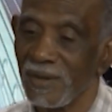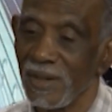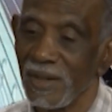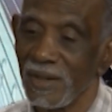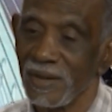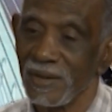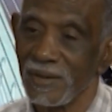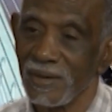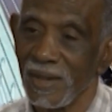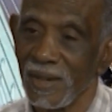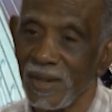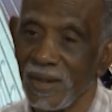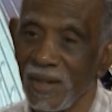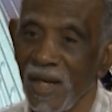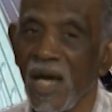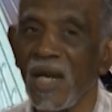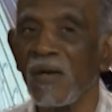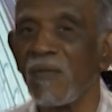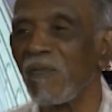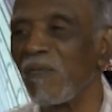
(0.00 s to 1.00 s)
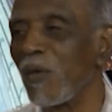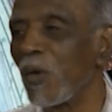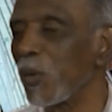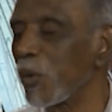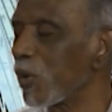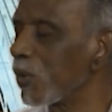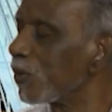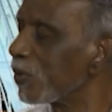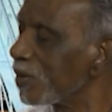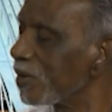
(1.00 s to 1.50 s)
there's a lot of
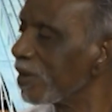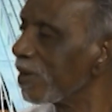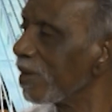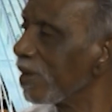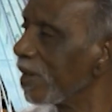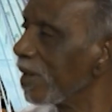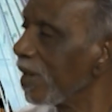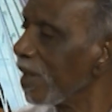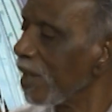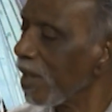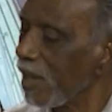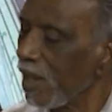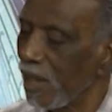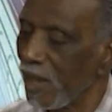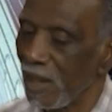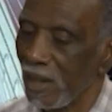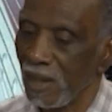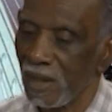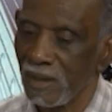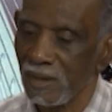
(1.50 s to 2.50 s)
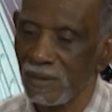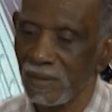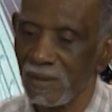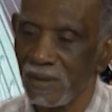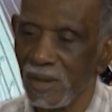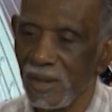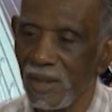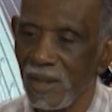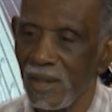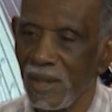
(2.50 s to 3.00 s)
photos. Mm-hmm. And
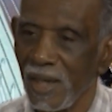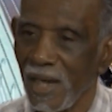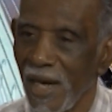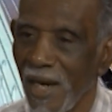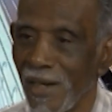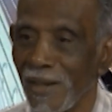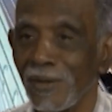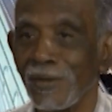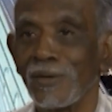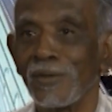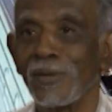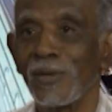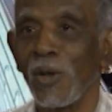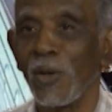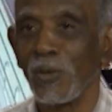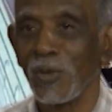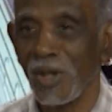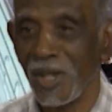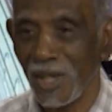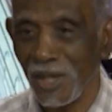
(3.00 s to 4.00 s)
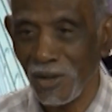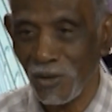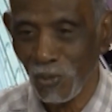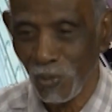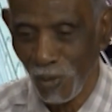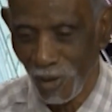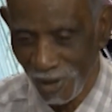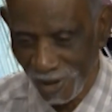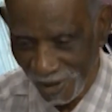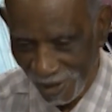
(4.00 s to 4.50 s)
I go to each
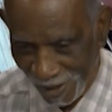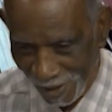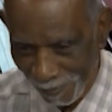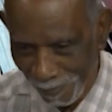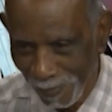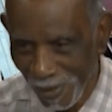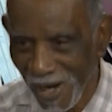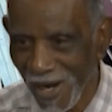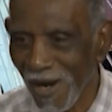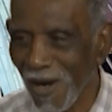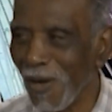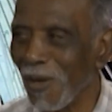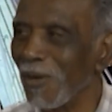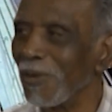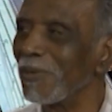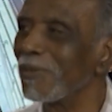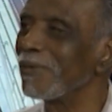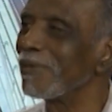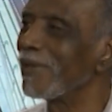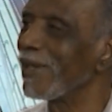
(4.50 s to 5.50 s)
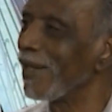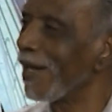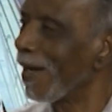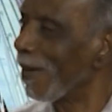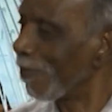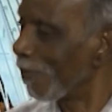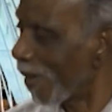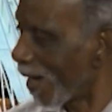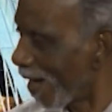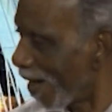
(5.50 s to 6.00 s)
one and I bow, and I
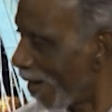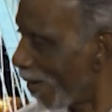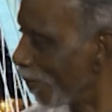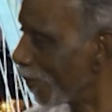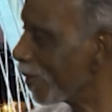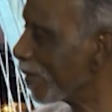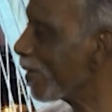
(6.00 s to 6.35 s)
bow and